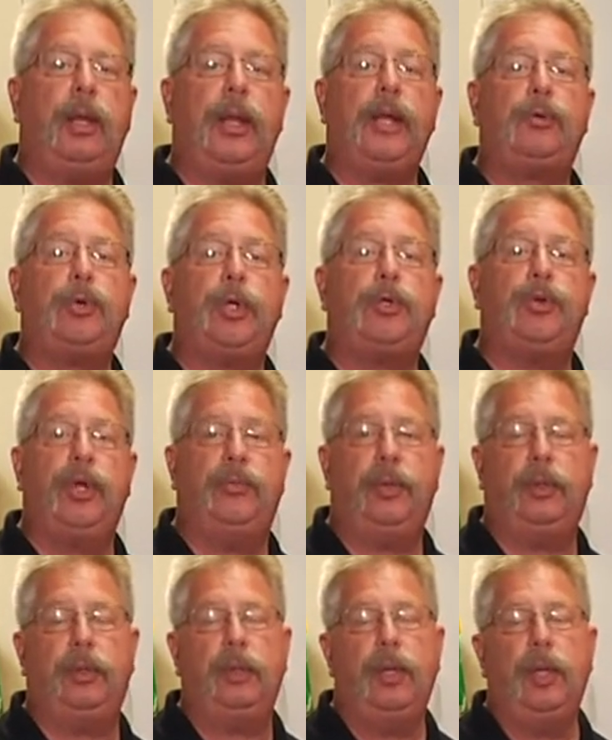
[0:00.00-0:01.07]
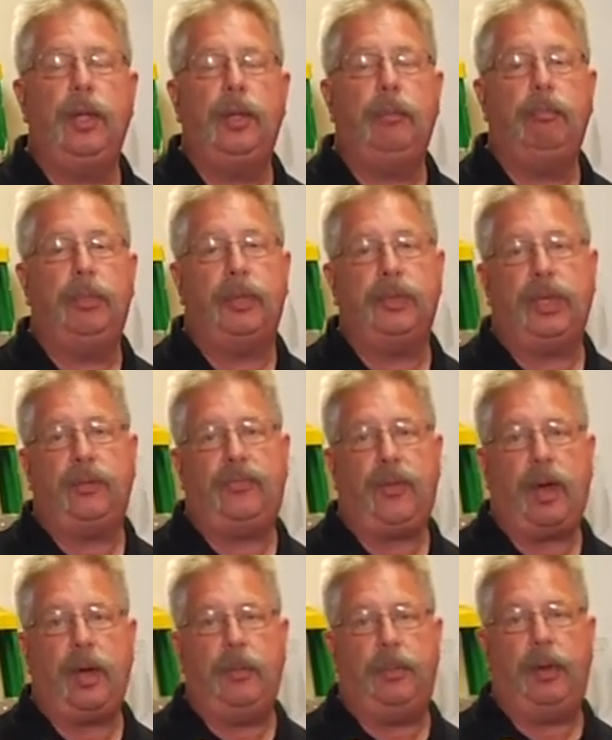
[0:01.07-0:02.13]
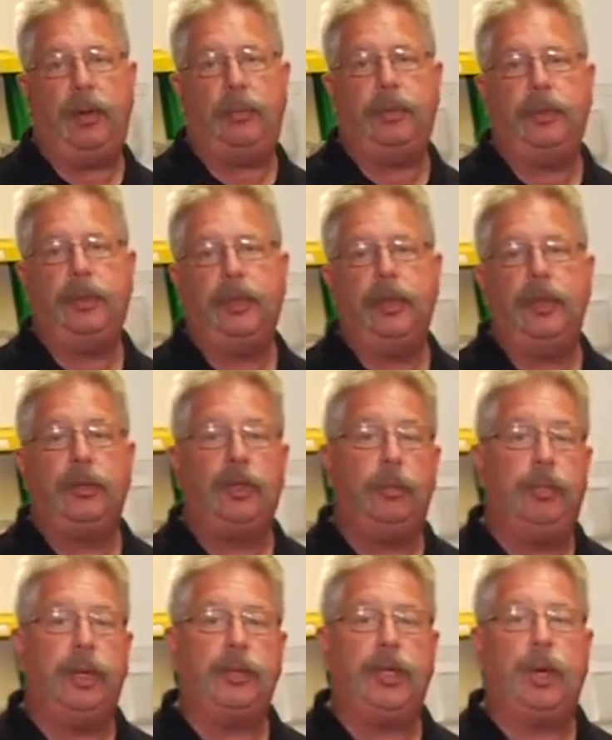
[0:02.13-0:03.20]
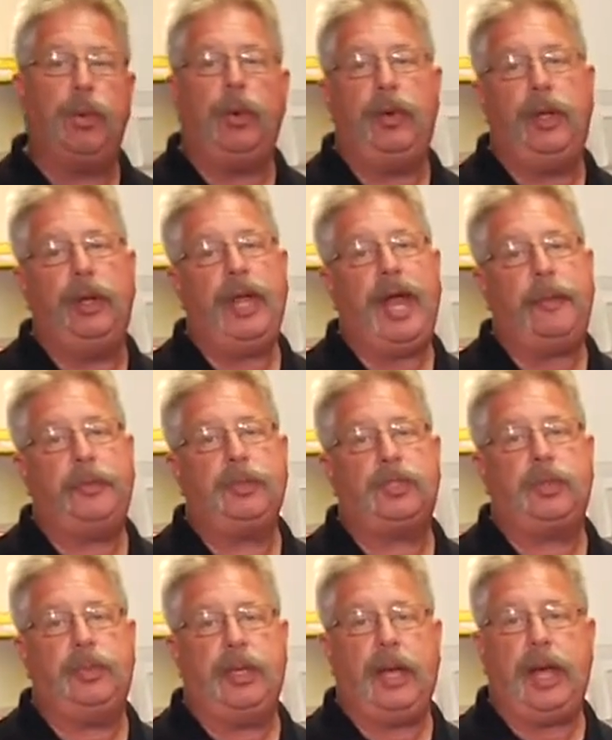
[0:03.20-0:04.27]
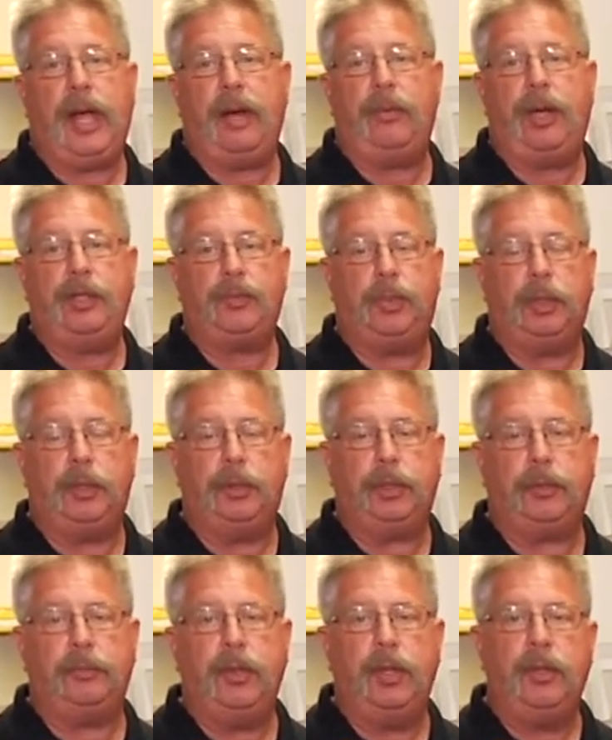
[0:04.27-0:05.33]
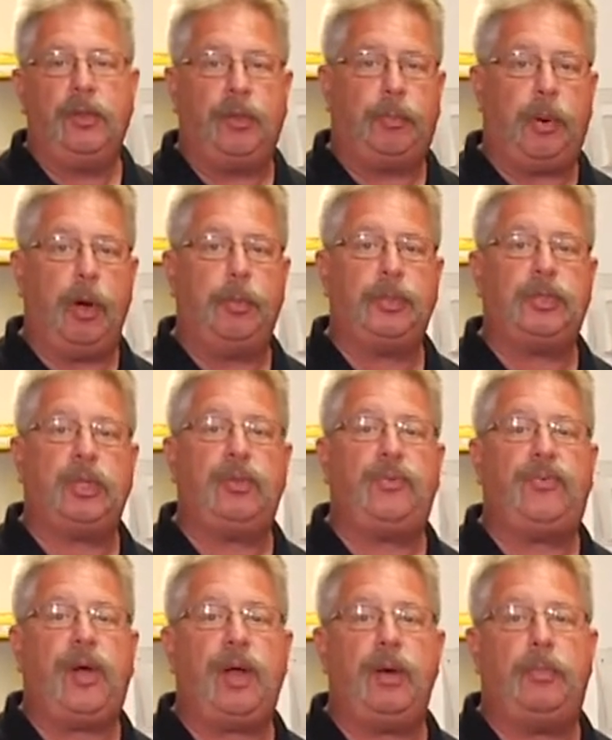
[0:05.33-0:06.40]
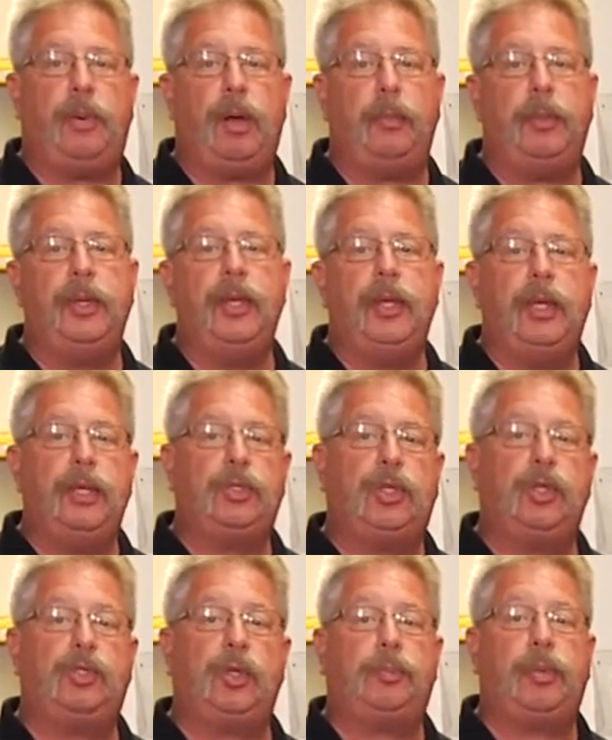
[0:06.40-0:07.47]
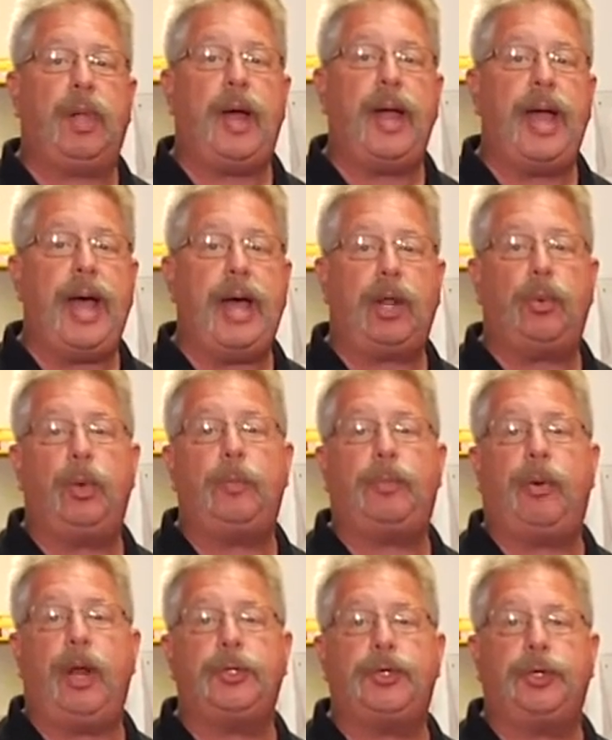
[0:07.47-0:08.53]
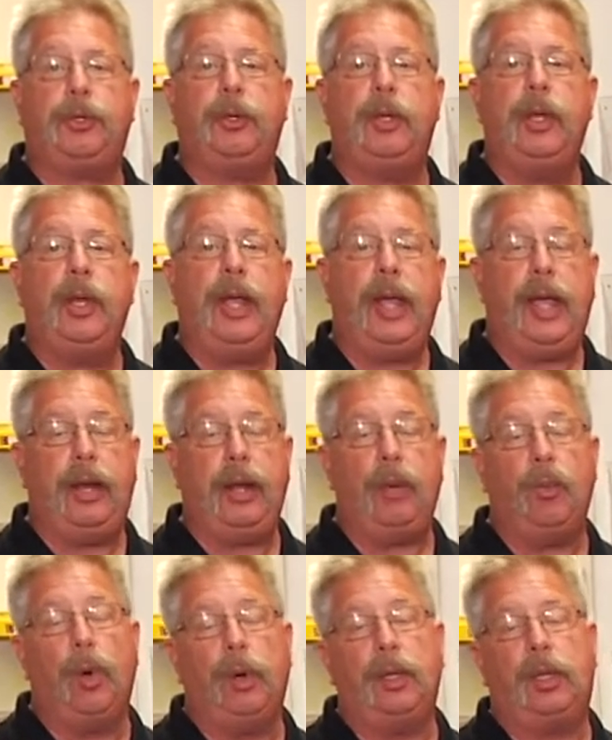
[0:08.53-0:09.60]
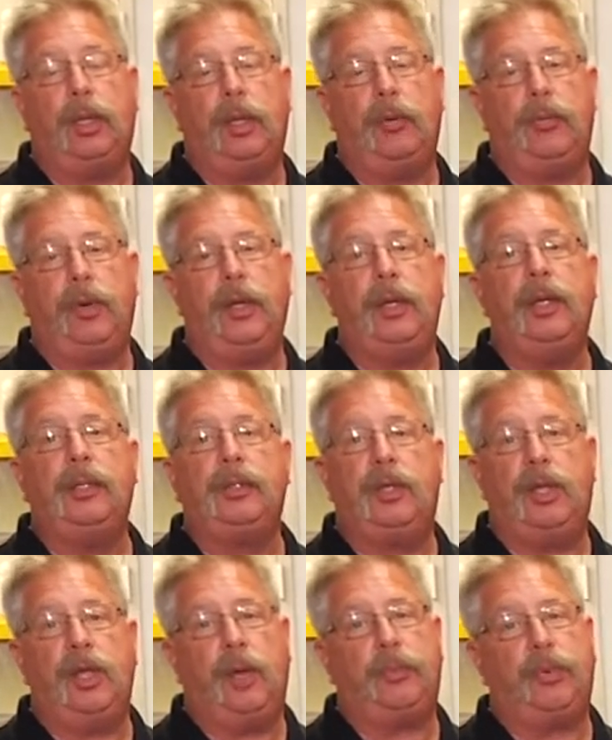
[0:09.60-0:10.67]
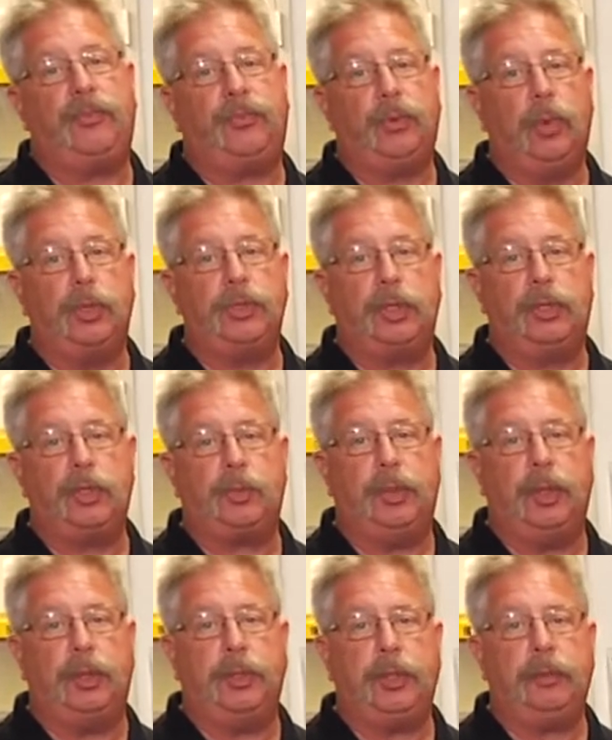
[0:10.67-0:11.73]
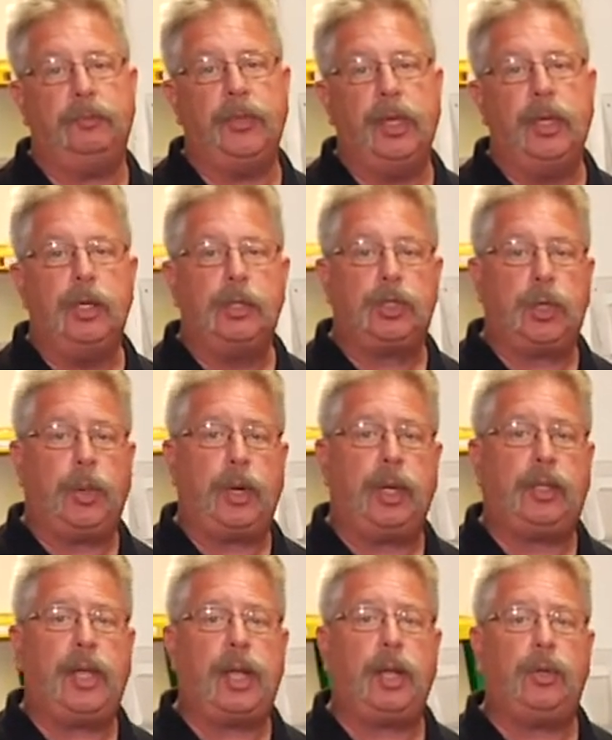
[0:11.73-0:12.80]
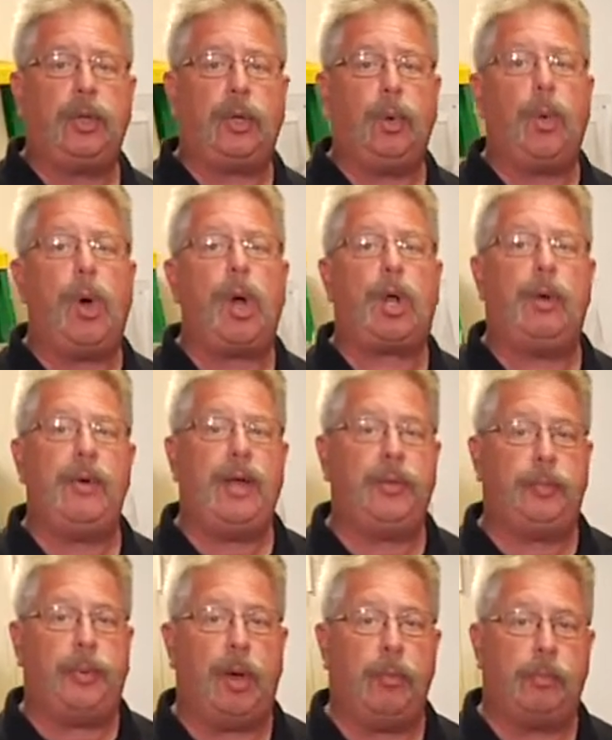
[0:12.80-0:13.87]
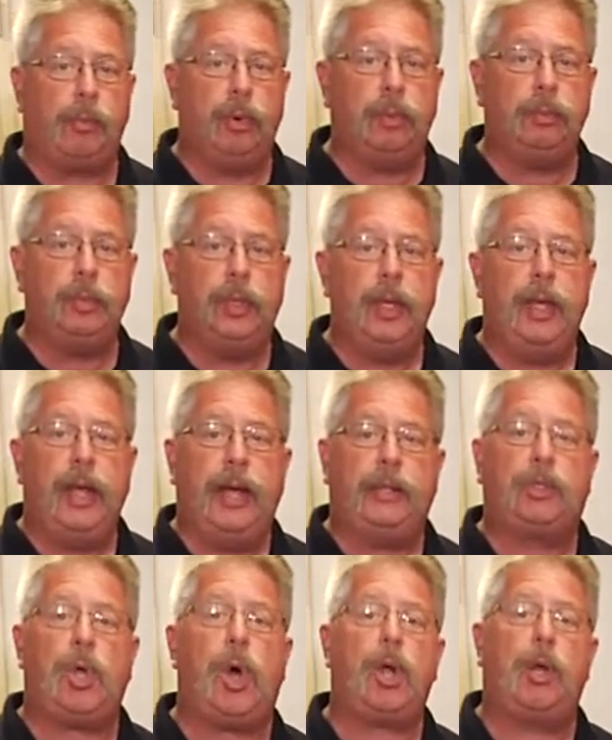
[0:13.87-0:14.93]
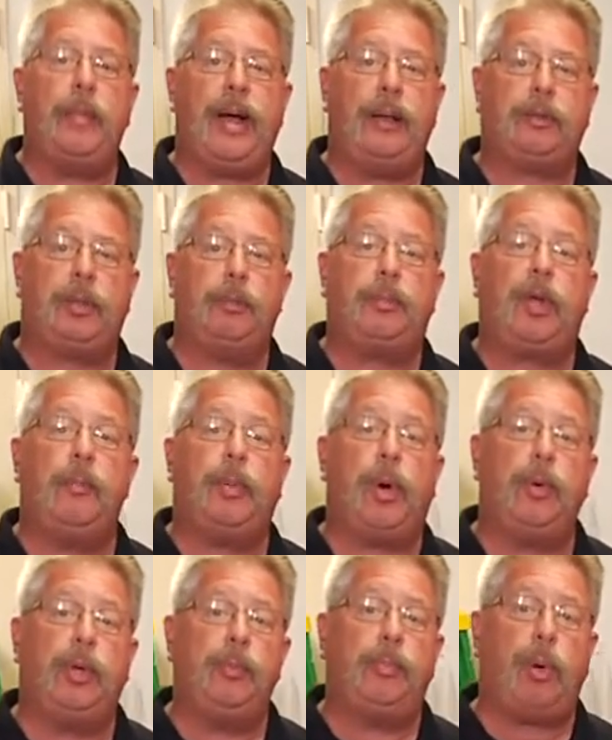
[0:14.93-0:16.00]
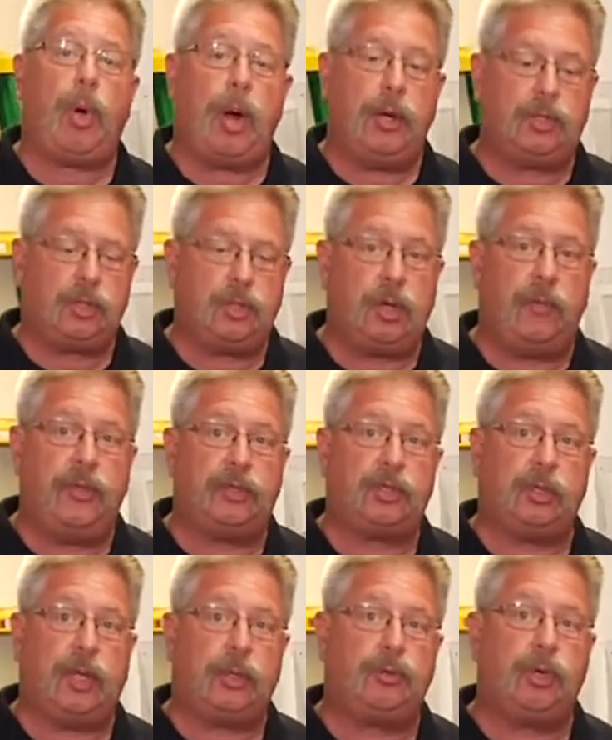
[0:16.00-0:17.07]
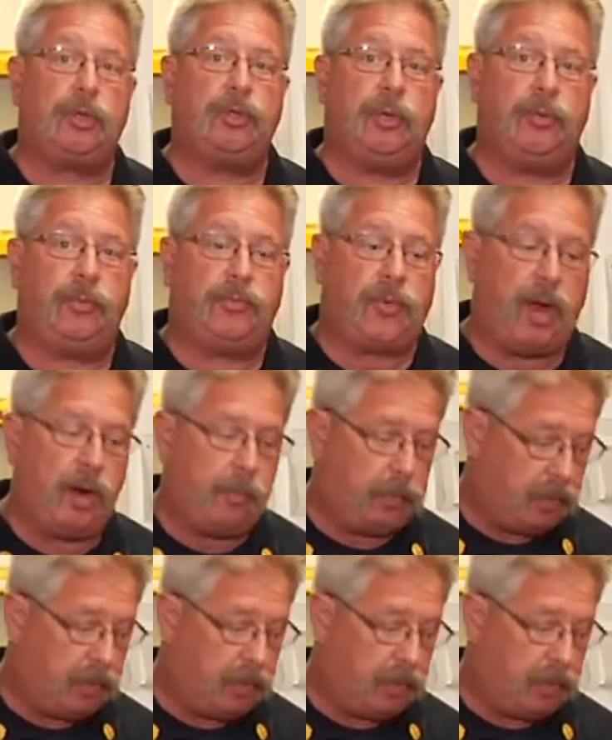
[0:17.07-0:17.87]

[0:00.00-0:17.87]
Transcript: electric-driven building fire pump. The building we're in happens to be a high-rise building. The purpose of the fire pump is to supply adequate pressure and water delivery to the upper floors of this building. So we're going to take a little walk around the pump room and talk about the component parts of this electric-driven fire